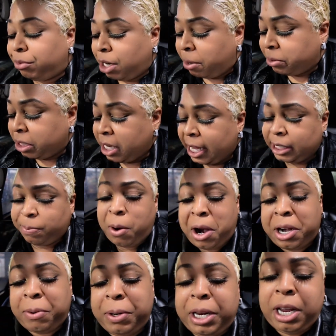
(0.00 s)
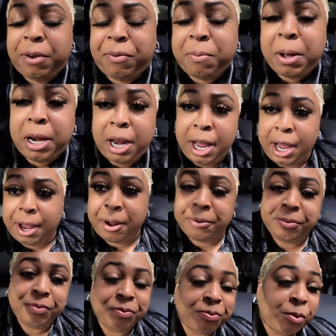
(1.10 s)
That was a nice party we did for my
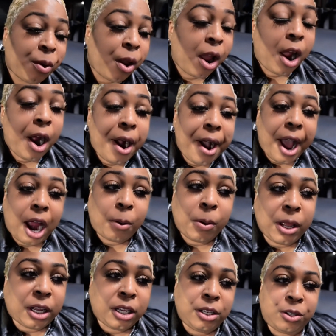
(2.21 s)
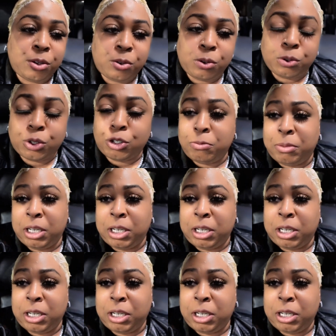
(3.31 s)
dad. I really couldn't do too